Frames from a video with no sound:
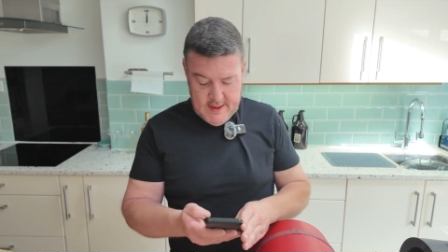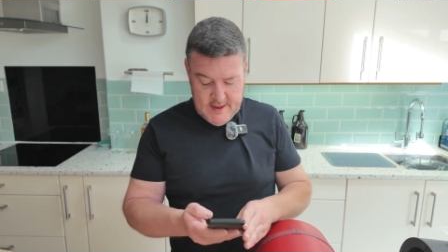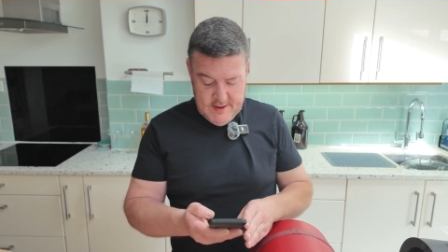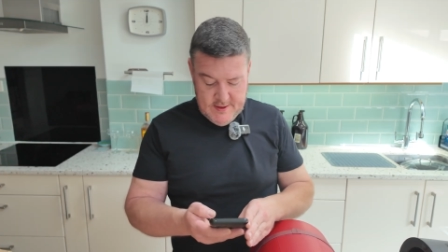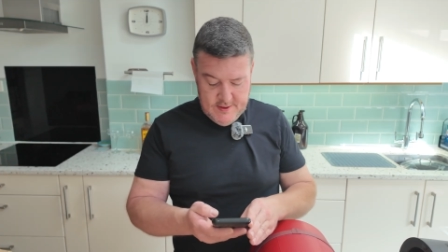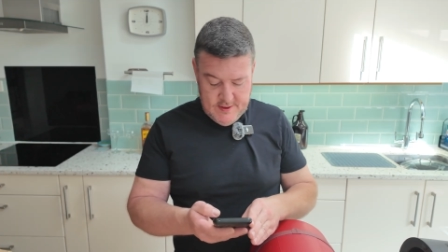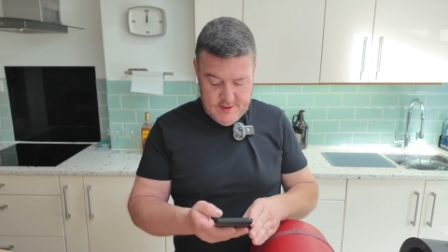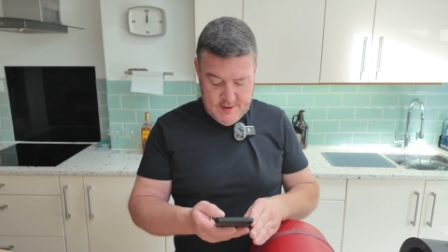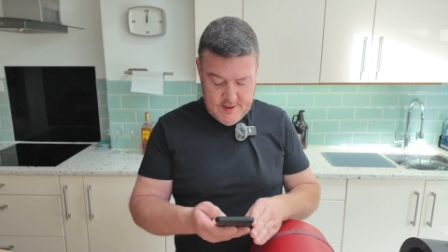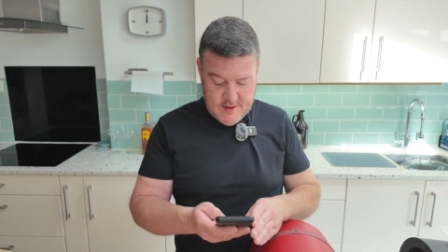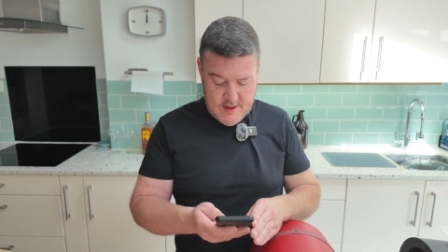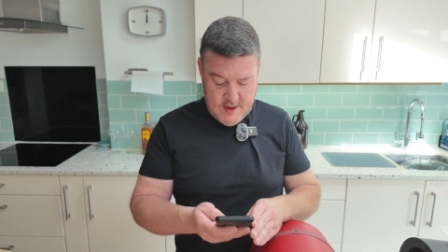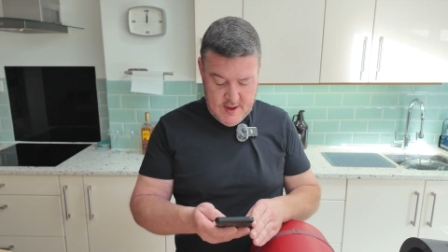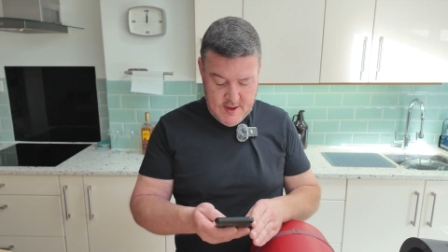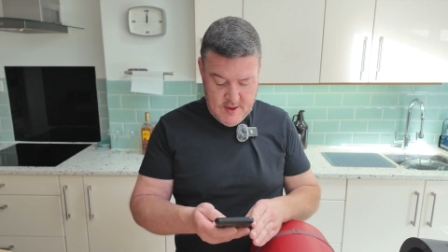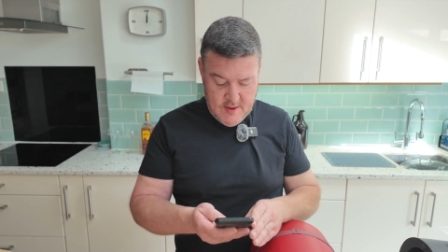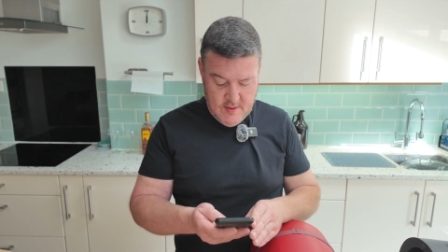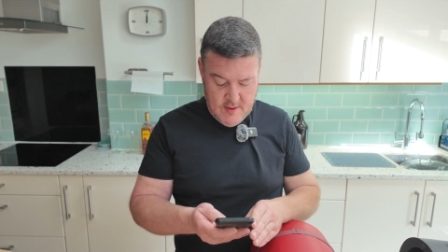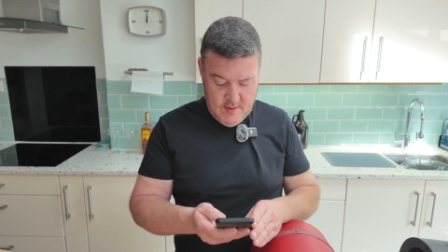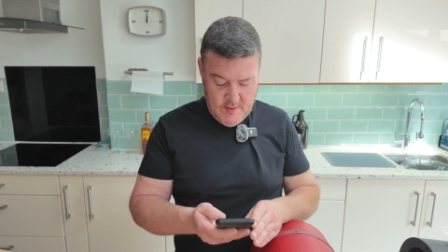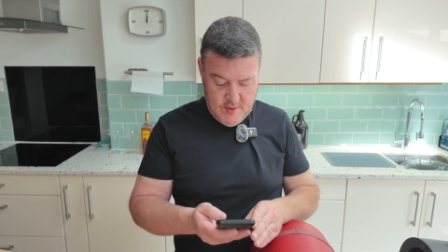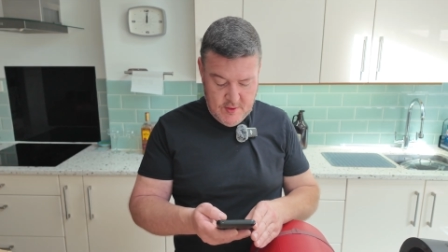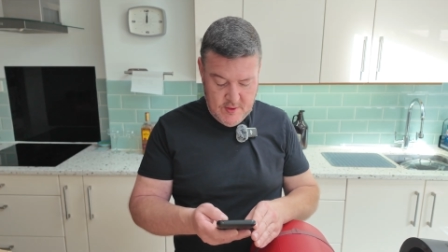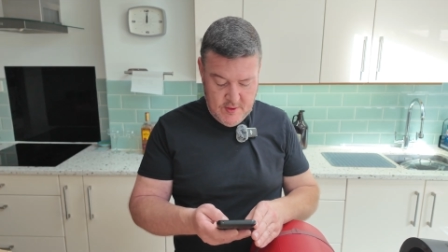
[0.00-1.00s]

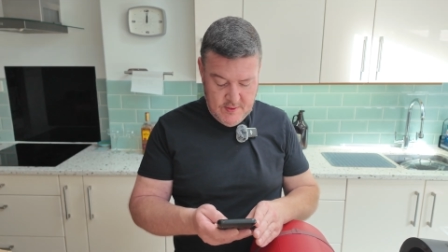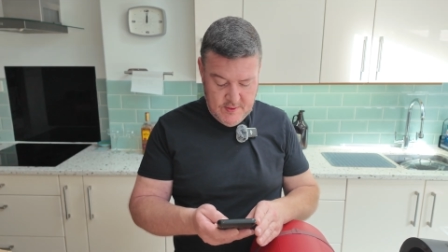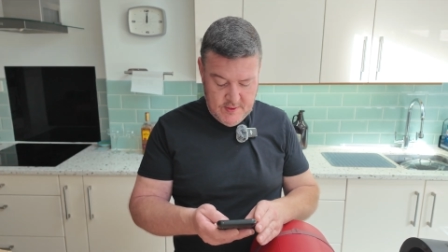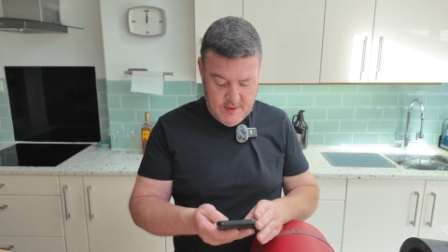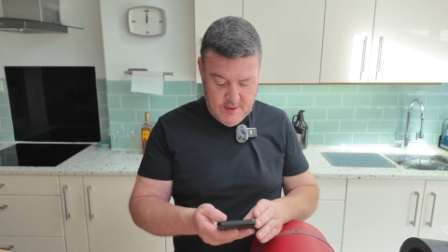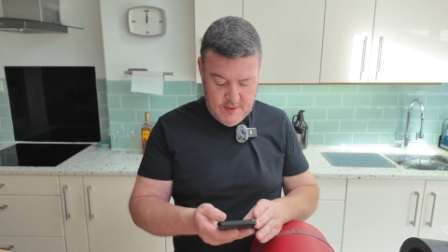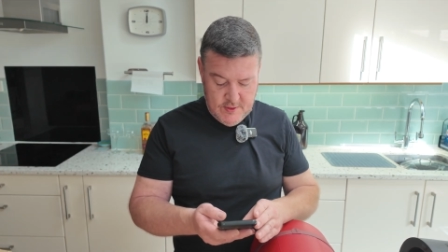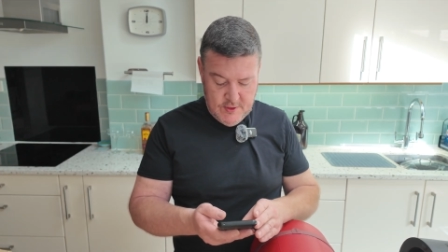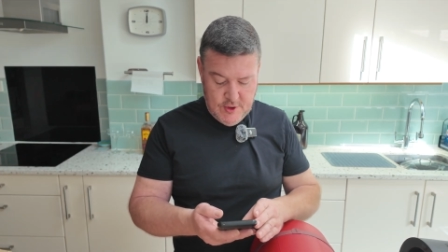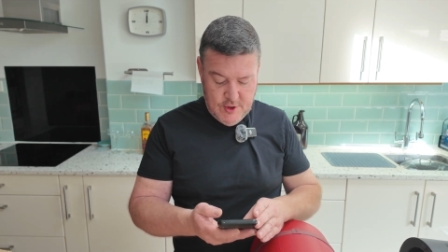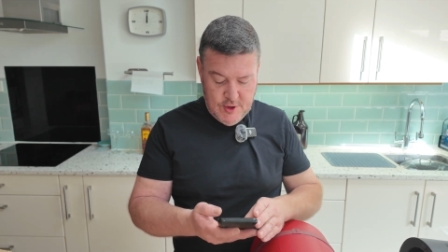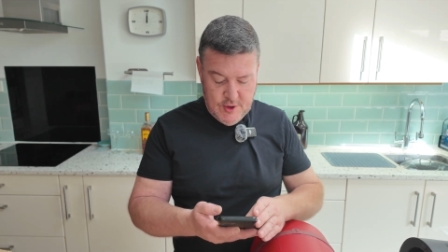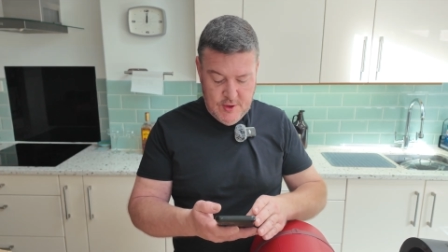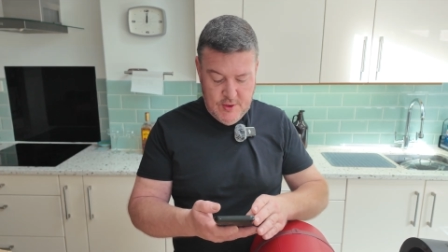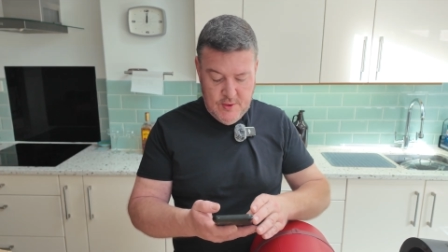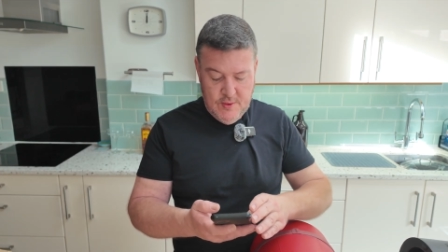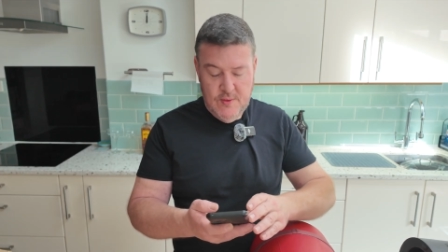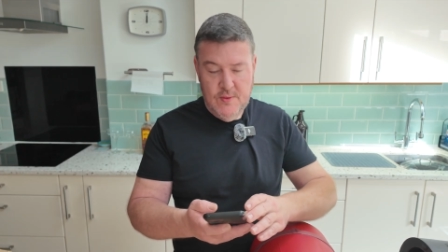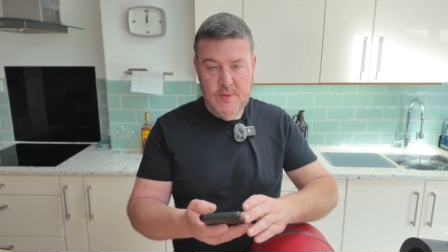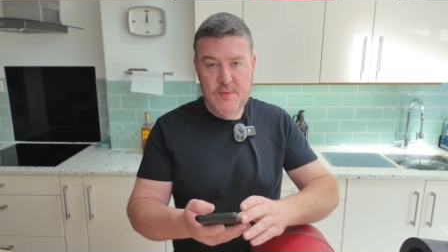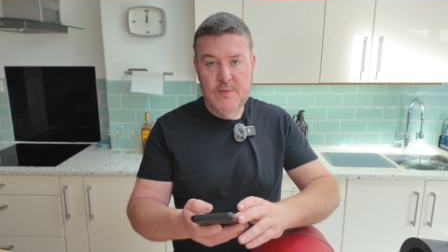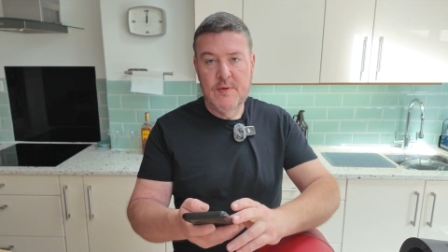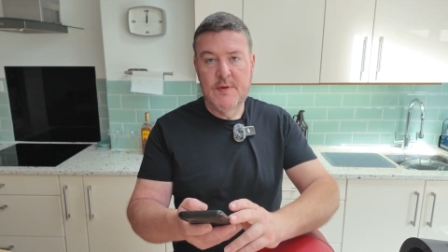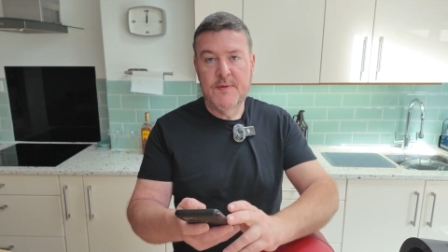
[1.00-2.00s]
So I've got to
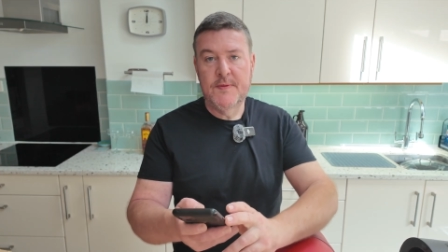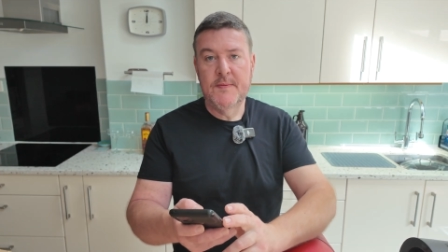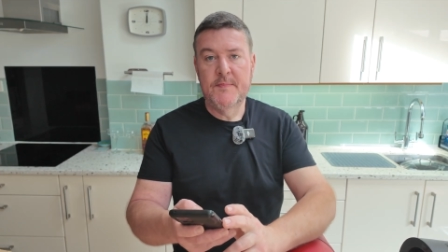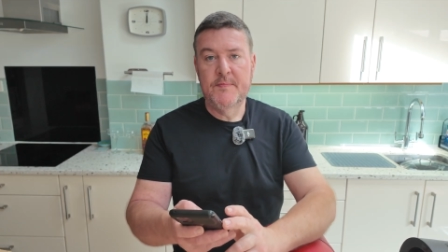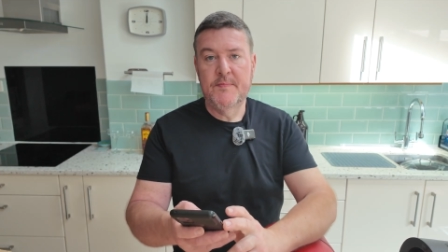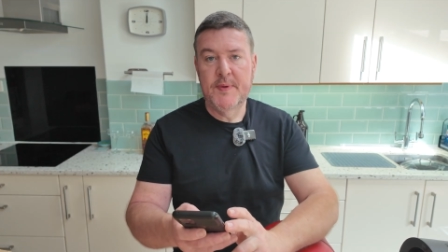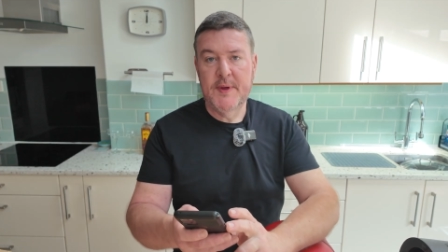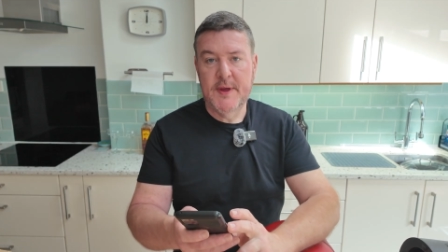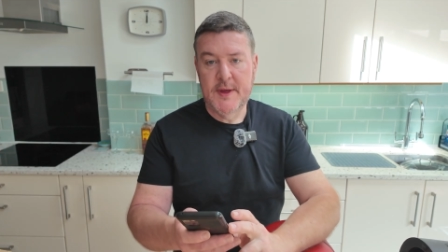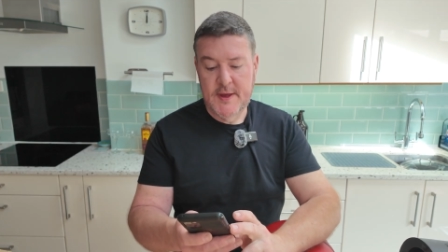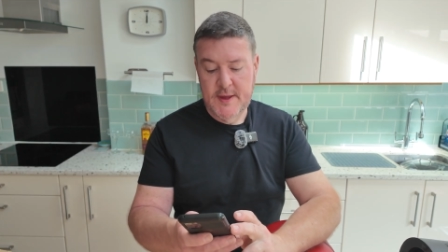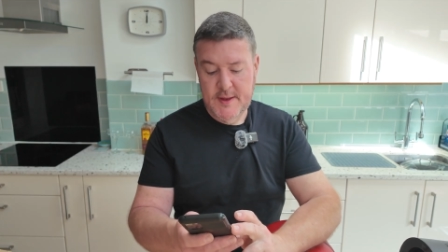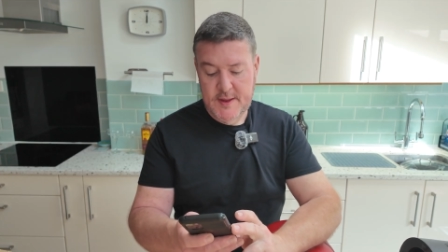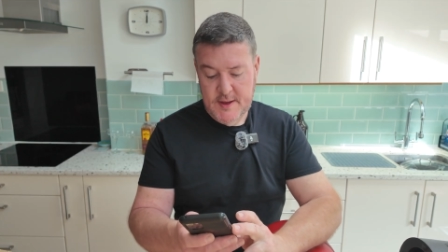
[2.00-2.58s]
choose the beer